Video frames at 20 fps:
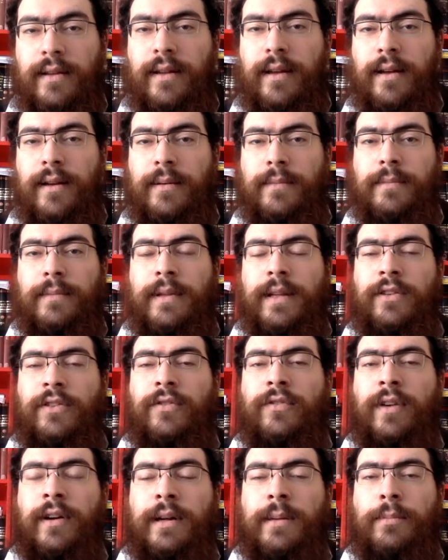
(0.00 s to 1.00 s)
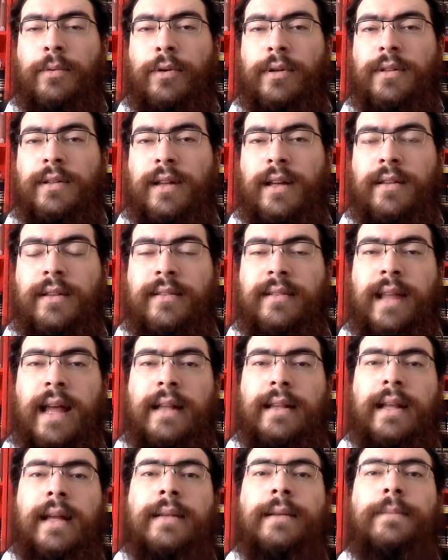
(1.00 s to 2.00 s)
It's very important to
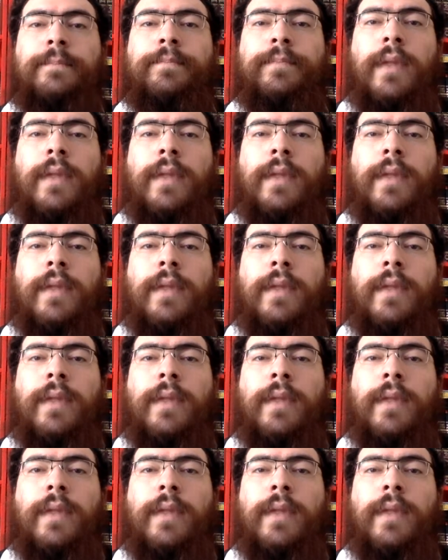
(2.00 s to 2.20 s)
understand that.